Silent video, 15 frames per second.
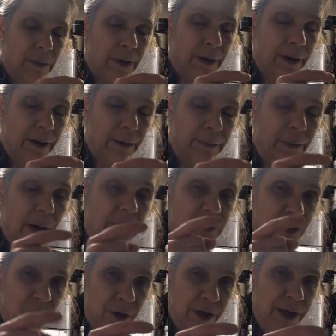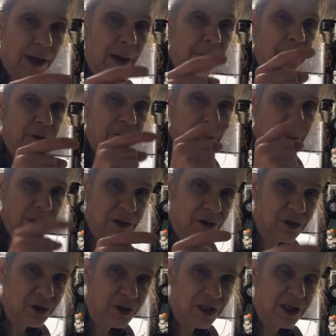I put the
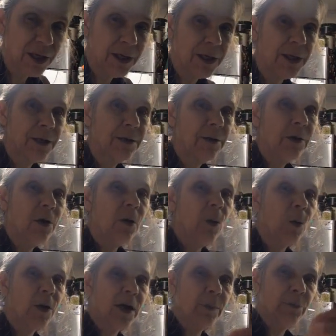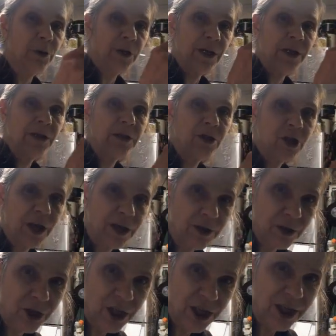mustard seed in when I put in the
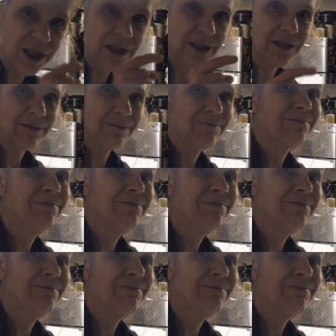cheddar cheese.